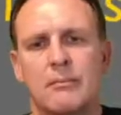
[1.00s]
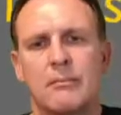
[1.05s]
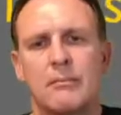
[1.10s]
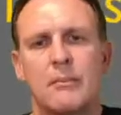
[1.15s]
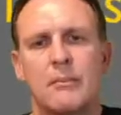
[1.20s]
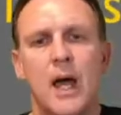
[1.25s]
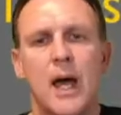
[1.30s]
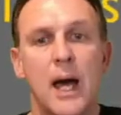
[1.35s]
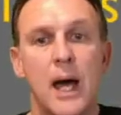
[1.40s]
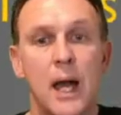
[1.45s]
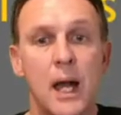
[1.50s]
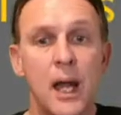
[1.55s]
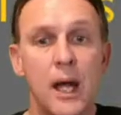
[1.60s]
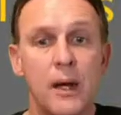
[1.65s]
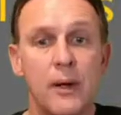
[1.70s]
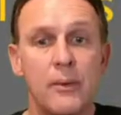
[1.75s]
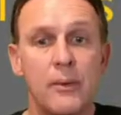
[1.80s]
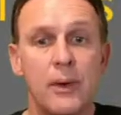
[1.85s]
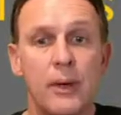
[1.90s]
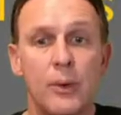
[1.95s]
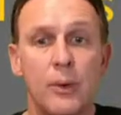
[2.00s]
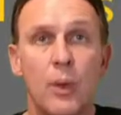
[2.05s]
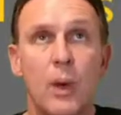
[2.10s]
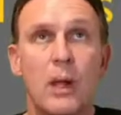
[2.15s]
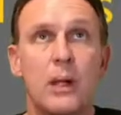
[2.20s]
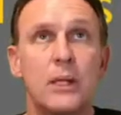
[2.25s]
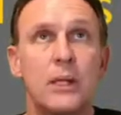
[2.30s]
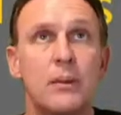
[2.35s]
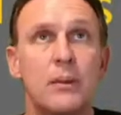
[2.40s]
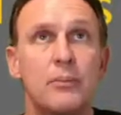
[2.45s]
Hello and
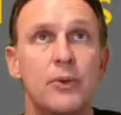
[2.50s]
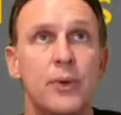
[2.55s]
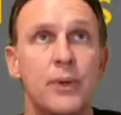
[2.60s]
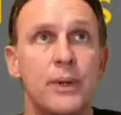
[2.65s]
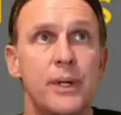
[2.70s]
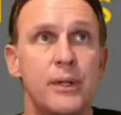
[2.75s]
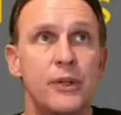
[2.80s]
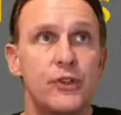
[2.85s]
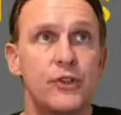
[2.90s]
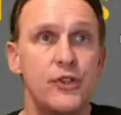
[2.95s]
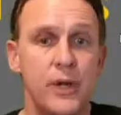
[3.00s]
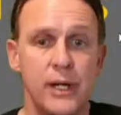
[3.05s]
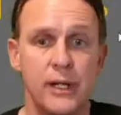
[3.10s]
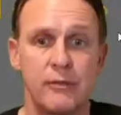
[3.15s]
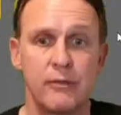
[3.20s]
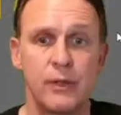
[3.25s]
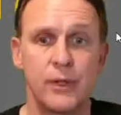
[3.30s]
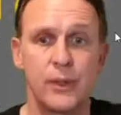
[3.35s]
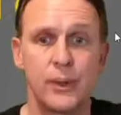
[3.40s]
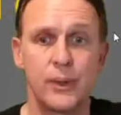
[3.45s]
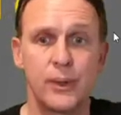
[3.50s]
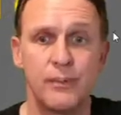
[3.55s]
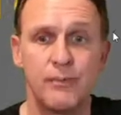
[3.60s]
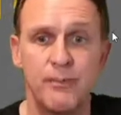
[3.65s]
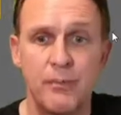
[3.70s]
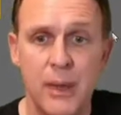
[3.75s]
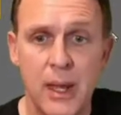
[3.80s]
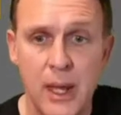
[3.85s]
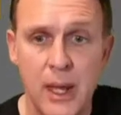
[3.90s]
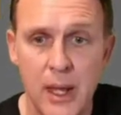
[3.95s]
welcome to another training video.
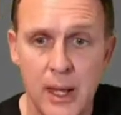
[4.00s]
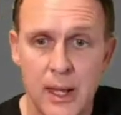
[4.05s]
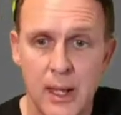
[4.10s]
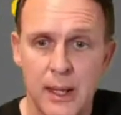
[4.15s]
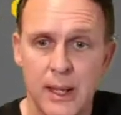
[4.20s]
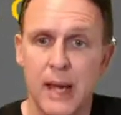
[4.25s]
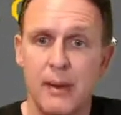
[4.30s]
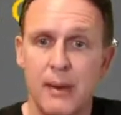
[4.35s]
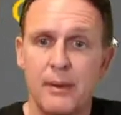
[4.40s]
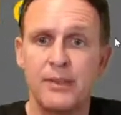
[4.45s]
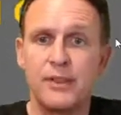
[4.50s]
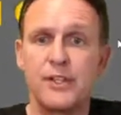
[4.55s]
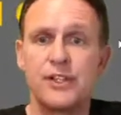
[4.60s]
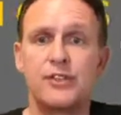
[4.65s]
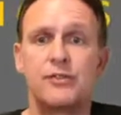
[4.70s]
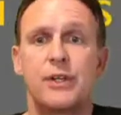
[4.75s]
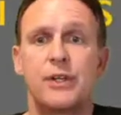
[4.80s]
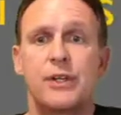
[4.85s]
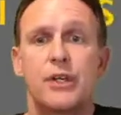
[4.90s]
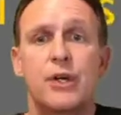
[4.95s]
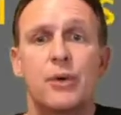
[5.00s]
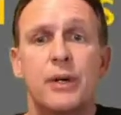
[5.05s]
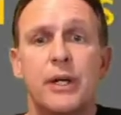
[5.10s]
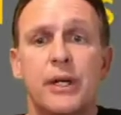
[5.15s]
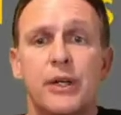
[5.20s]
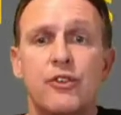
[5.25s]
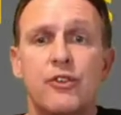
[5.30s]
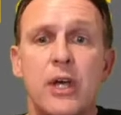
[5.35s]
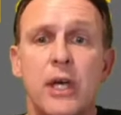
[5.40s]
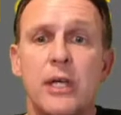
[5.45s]
Now in this video we're going
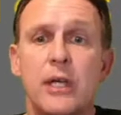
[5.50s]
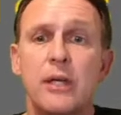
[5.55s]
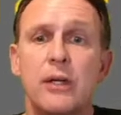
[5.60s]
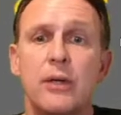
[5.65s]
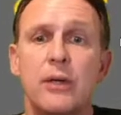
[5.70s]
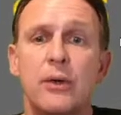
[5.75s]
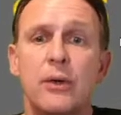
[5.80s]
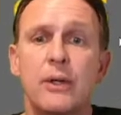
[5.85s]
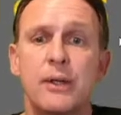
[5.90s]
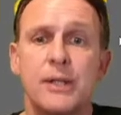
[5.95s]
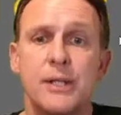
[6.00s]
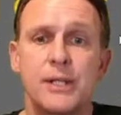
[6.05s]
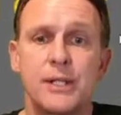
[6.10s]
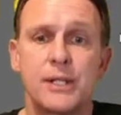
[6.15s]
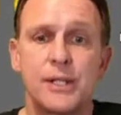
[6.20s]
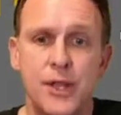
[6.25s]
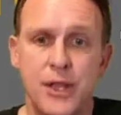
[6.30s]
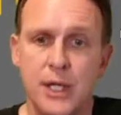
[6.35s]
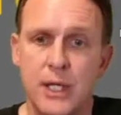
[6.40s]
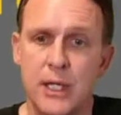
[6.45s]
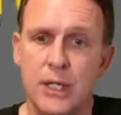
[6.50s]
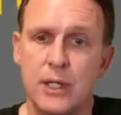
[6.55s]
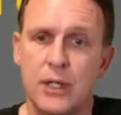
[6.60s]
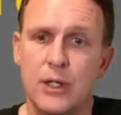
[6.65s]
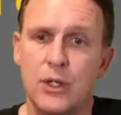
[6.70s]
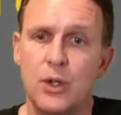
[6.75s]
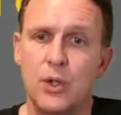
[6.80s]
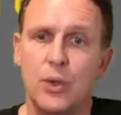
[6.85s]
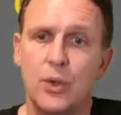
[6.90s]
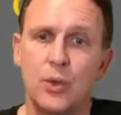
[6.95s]
to take a look at this thing
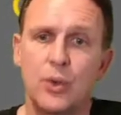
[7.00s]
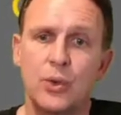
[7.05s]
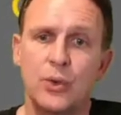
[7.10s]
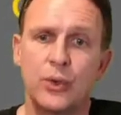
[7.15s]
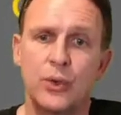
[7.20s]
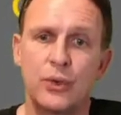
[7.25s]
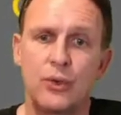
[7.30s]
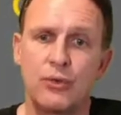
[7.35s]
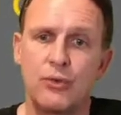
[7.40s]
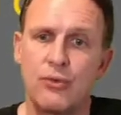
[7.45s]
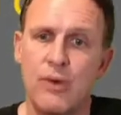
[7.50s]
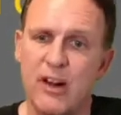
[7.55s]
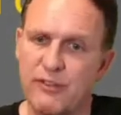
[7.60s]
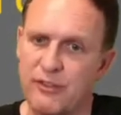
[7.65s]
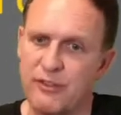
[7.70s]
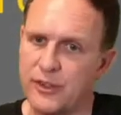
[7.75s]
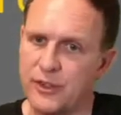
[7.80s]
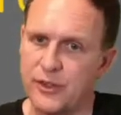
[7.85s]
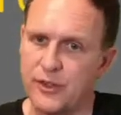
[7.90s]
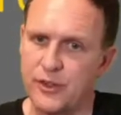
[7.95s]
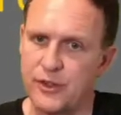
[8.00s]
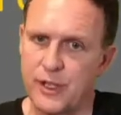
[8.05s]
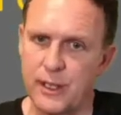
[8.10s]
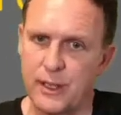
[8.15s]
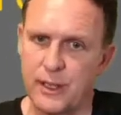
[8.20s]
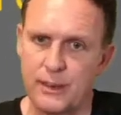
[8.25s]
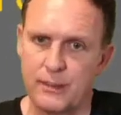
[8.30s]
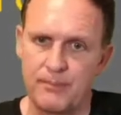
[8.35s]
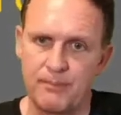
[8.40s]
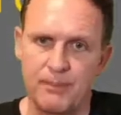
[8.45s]
called referencing.
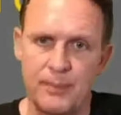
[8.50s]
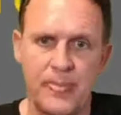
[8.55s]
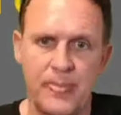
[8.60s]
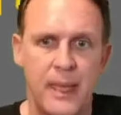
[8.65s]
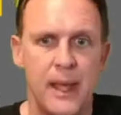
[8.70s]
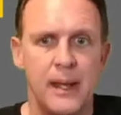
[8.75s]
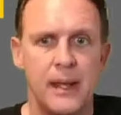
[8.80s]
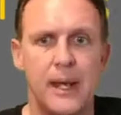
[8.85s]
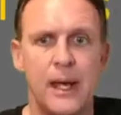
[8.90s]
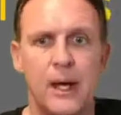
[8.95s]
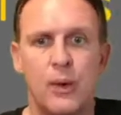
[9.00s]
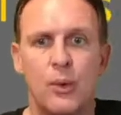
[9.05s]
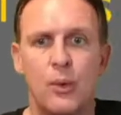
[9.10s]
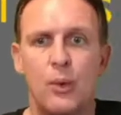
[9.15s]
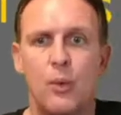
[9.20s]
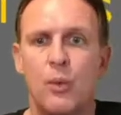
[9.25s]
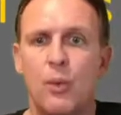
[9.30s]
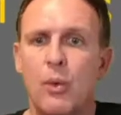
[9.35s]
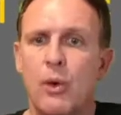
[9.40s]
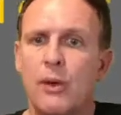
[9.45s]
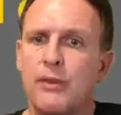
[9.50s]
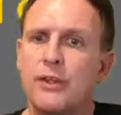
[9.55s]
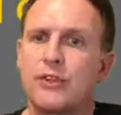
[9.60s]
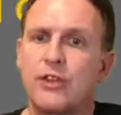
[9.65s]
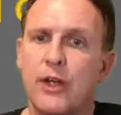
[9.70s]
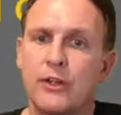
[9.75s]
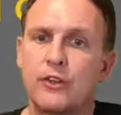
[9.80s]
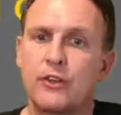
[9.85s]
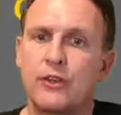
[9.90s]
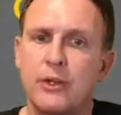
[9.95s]
Now what this
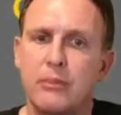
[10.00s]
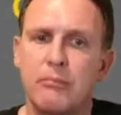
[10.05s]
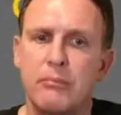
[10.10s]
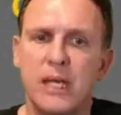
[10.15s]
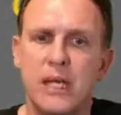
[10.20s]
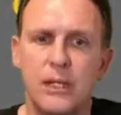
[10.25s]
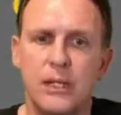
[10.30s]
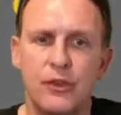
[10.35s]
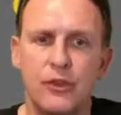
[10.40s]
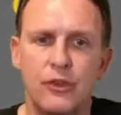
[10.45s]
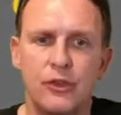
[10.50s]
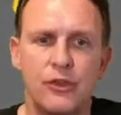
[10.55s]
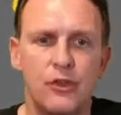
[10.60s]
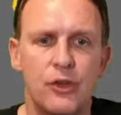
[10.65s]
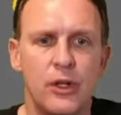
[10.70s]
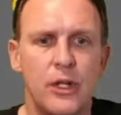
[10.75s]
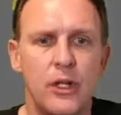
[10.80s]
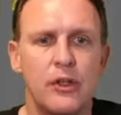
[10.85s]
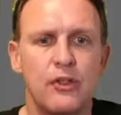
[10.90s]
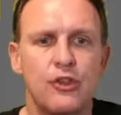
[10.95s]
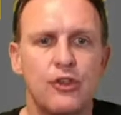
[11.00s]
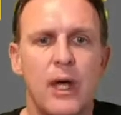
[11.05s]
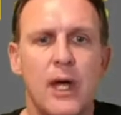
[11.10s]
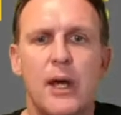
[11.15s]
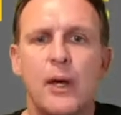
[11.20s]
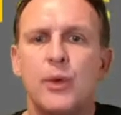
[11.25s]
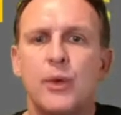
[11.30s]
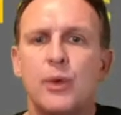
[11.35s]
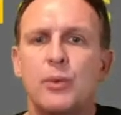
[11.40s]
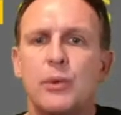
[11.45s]
actually means is
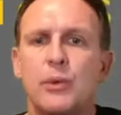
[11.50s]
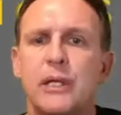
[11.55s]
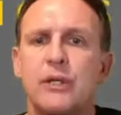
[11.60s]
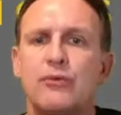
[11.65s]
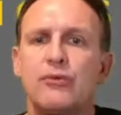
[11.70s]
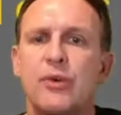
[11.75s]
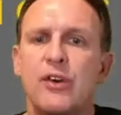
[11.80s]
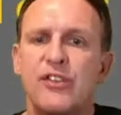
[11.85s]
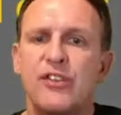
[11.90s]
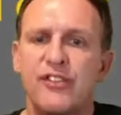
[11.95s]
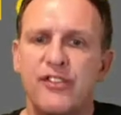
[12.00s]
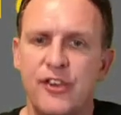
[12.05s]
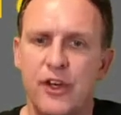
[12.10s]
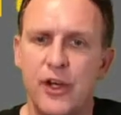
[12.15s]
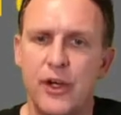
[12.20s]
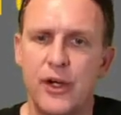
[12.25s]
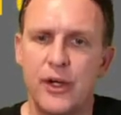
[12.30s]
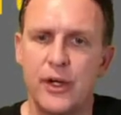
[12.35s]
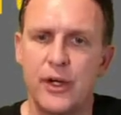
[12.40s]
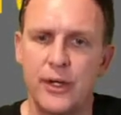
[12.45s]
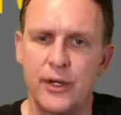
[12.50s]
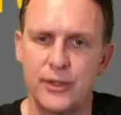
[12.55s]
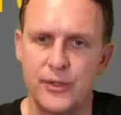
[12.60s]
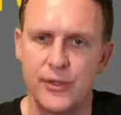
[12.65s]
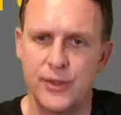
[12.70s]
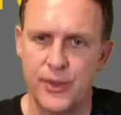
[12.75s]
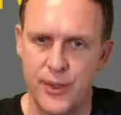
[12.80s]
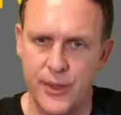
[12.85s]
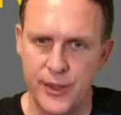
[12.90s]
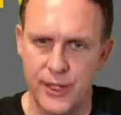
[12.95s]
how do we refer to
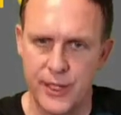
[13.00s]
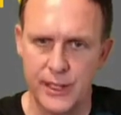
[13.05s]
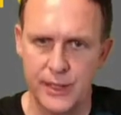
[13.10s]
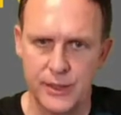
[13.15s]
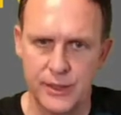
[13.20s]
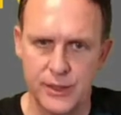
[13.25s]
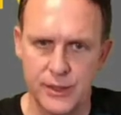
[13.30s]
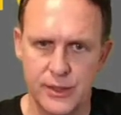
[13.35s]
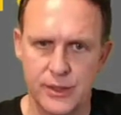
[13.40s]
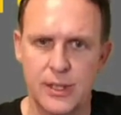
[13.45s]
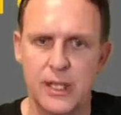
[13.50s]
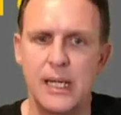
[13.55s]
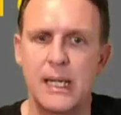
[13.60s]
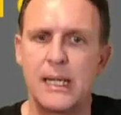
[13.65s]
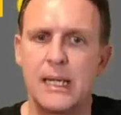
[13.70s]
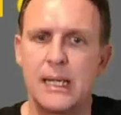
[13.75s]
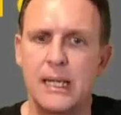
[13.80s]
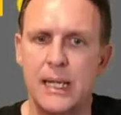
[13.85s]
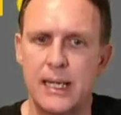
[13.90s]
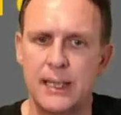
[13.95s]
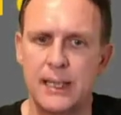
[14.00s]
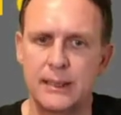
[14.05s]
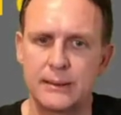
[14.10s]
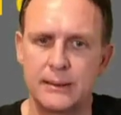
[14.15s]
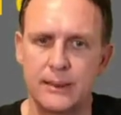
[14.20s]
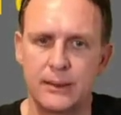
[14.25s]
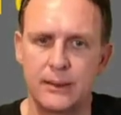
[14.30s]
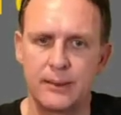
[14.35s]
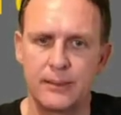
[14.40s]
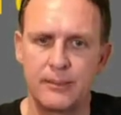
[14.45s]
things in
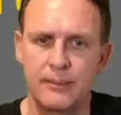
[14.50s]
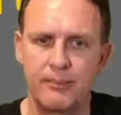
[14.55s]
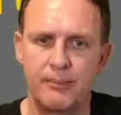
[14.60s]
Excel.